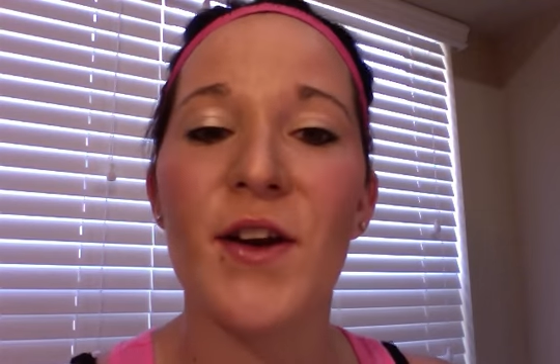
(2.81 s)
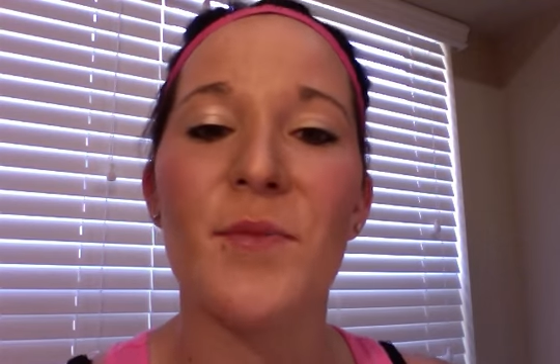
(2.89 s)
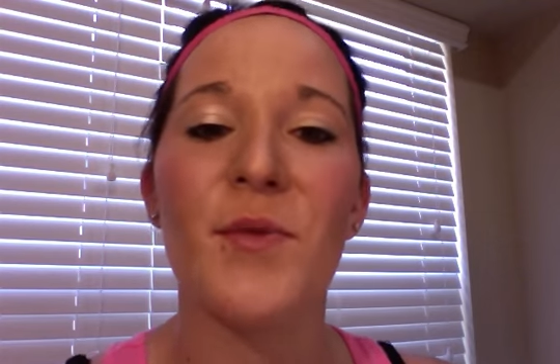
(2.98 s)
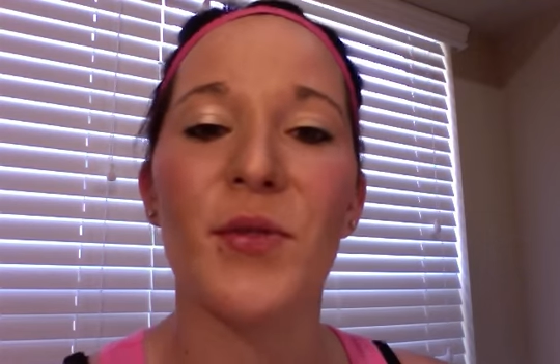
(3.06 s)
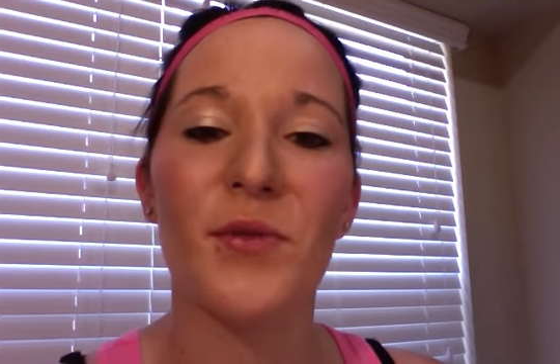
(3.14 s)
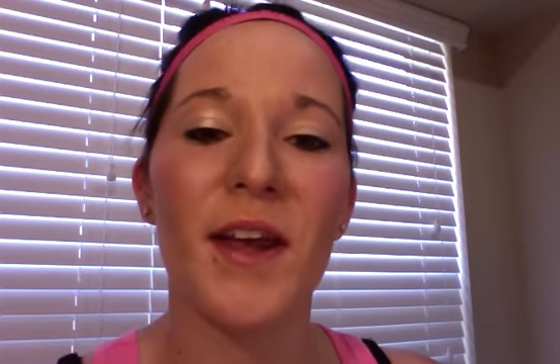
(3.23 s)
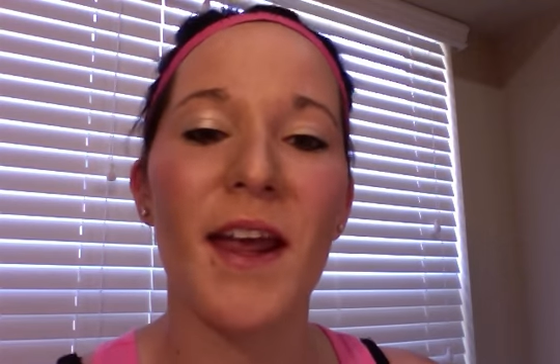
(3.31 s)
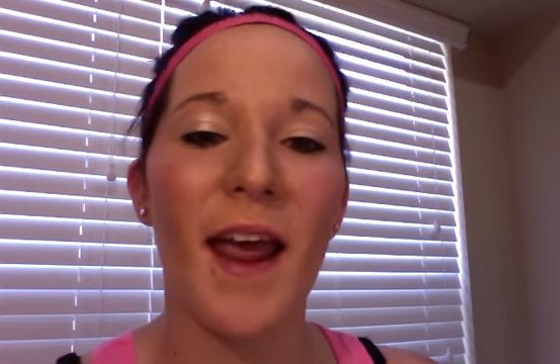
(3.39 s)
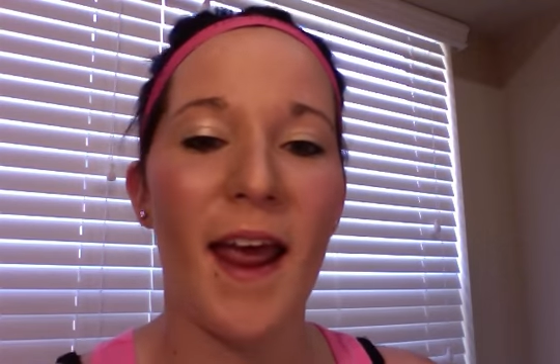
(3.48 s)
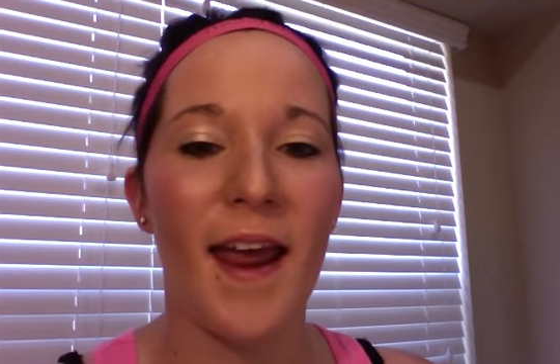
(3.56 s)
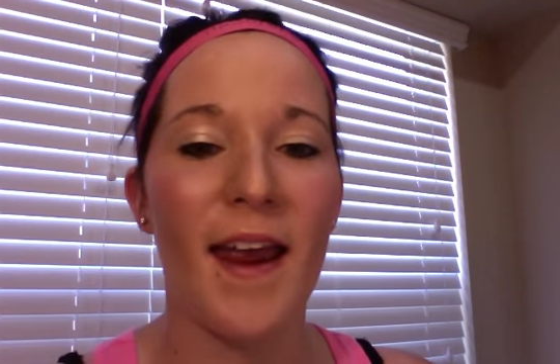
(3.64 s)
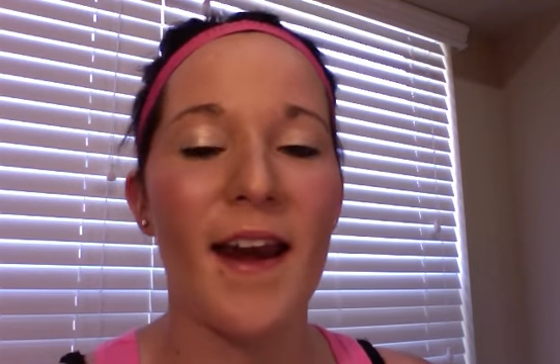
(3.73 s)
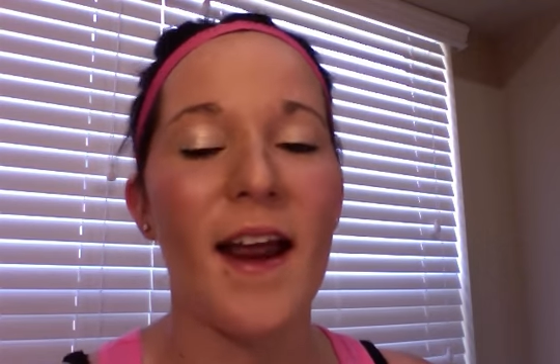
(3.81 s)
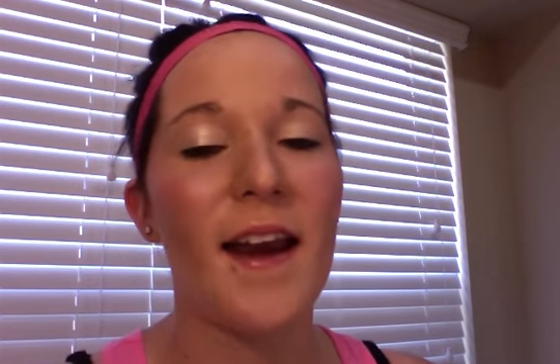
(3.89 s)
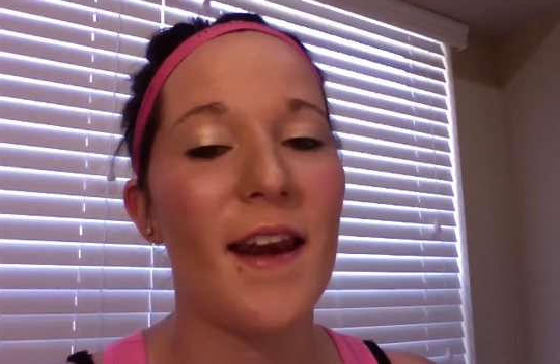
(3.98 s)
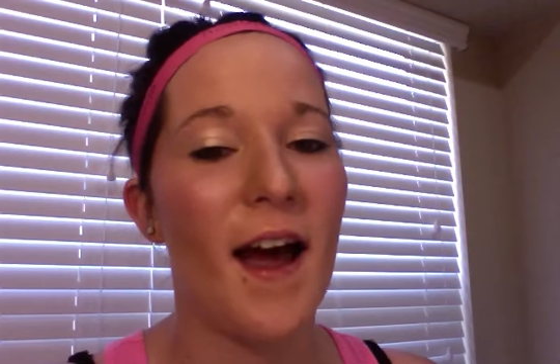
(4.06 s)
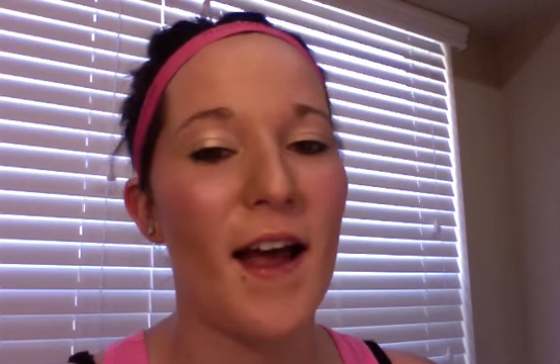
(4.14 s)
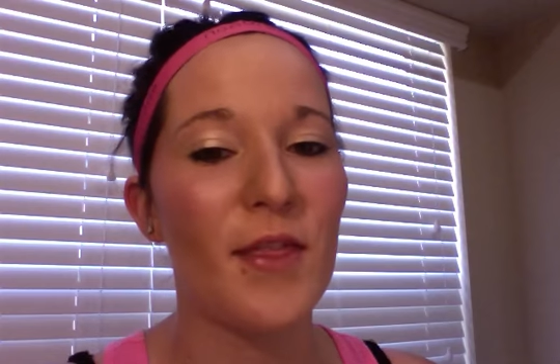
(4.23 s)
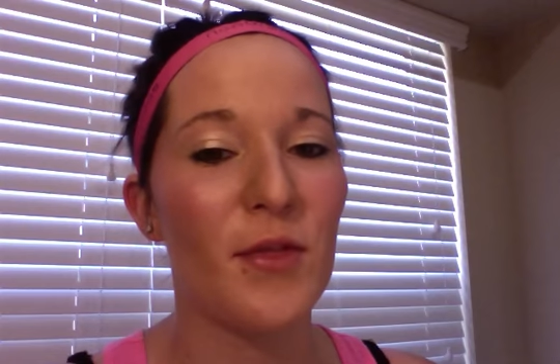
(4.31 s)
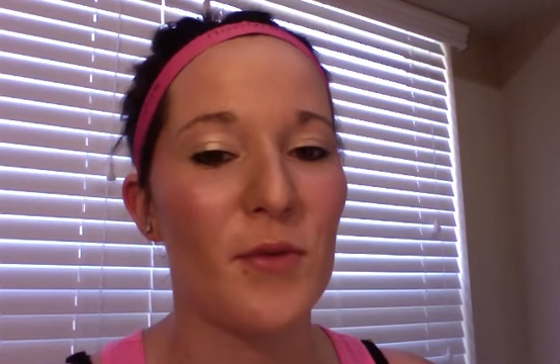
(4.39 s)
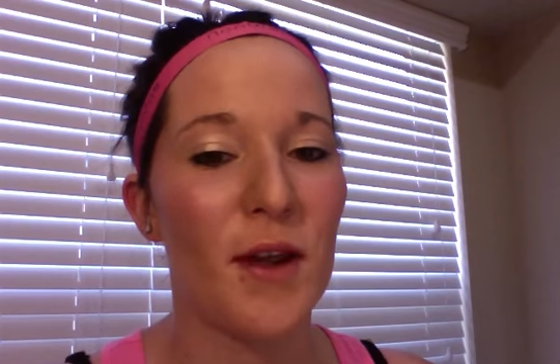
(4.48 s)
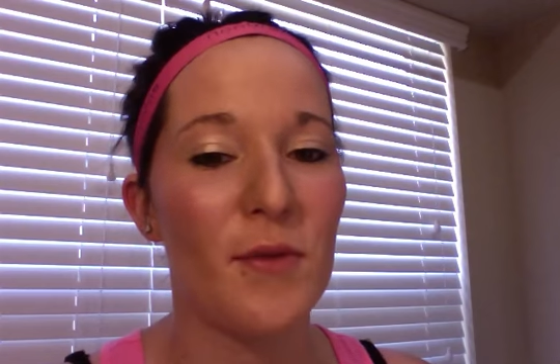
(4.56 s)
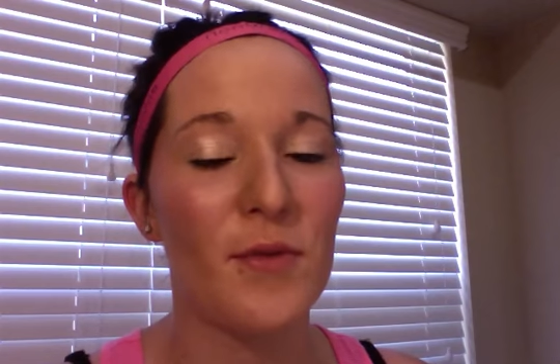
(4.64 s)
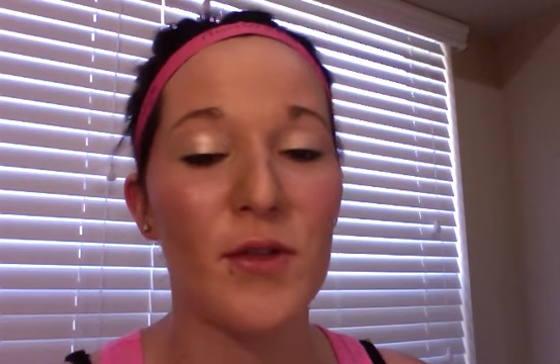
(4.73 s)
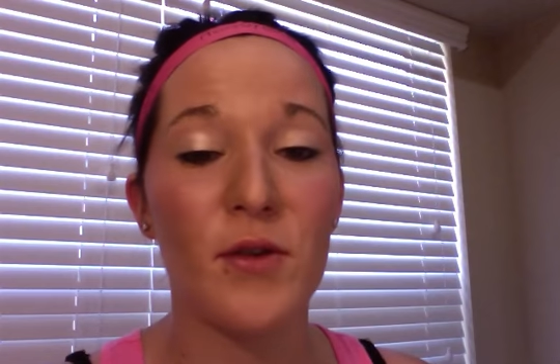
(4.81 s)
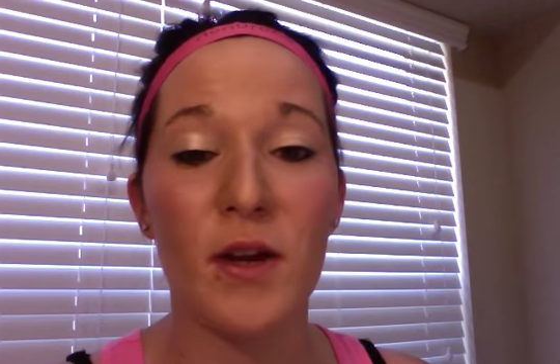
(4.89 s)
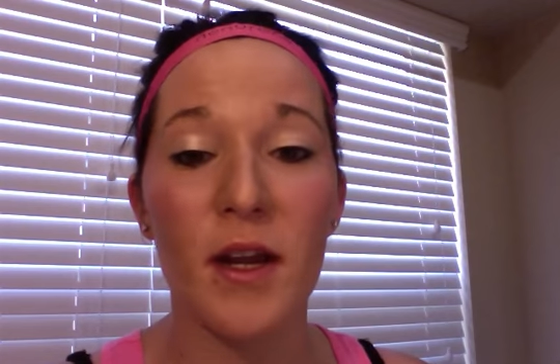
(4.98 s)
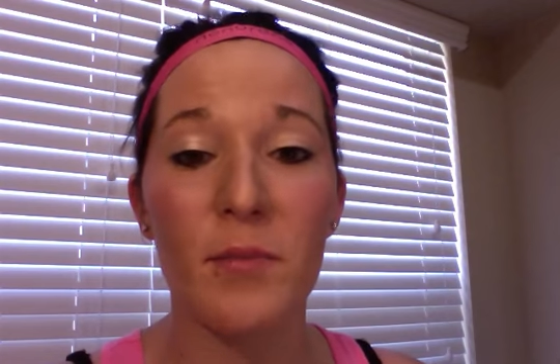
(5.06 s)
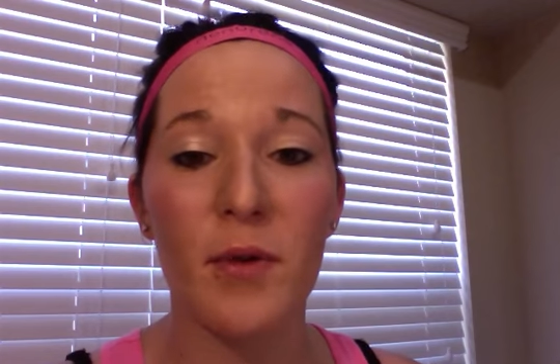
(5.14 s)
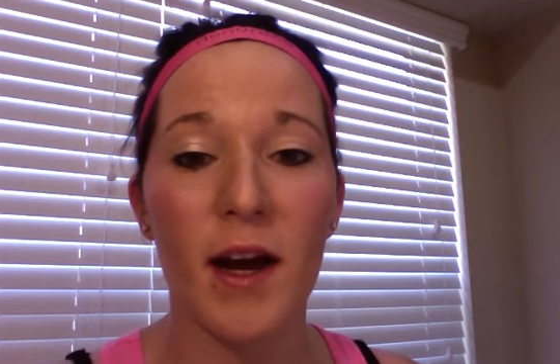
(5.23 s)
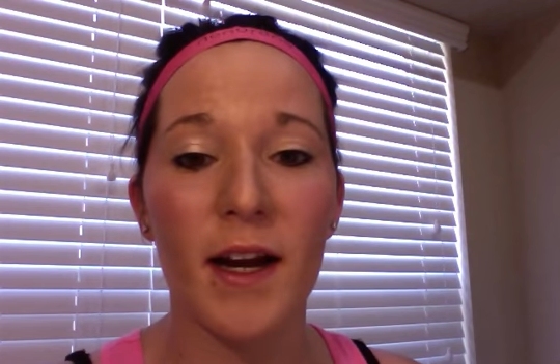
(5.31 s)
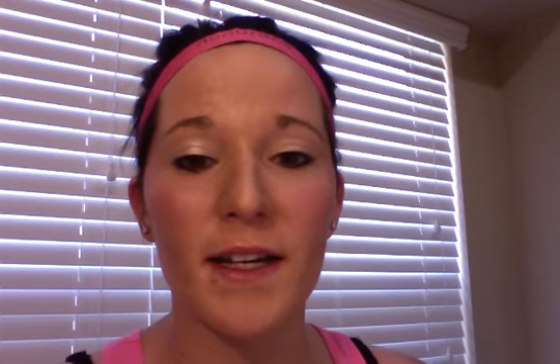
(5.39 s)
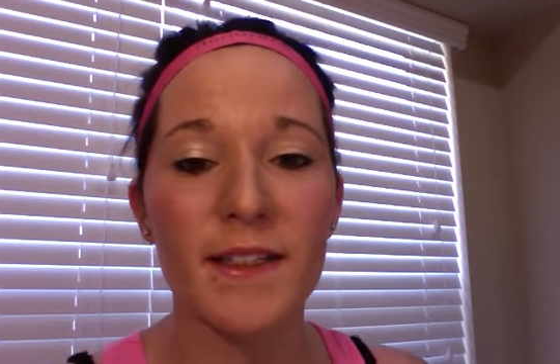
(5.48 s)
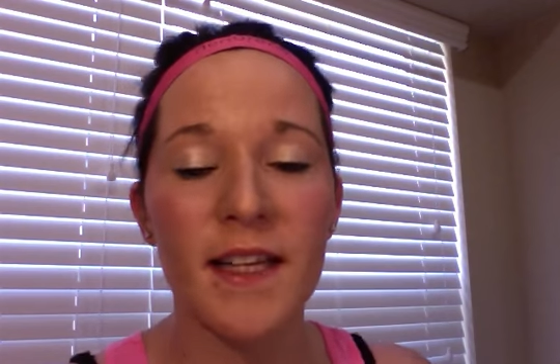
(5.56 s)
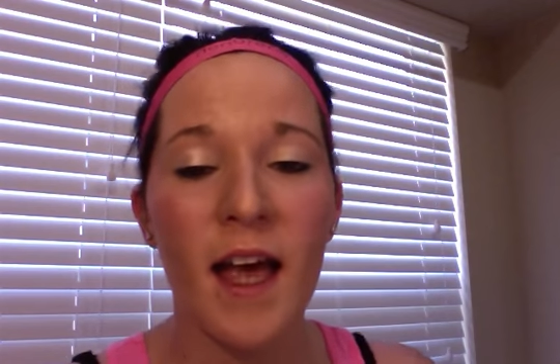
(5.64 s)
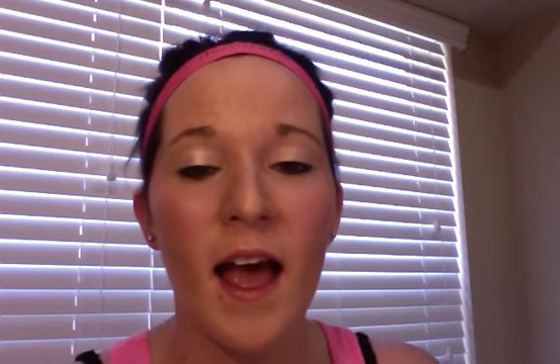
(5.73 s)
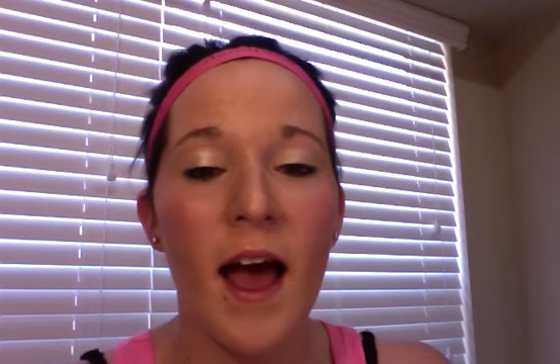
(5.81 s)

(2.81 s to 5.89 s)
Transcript: number 3893 with Younique products.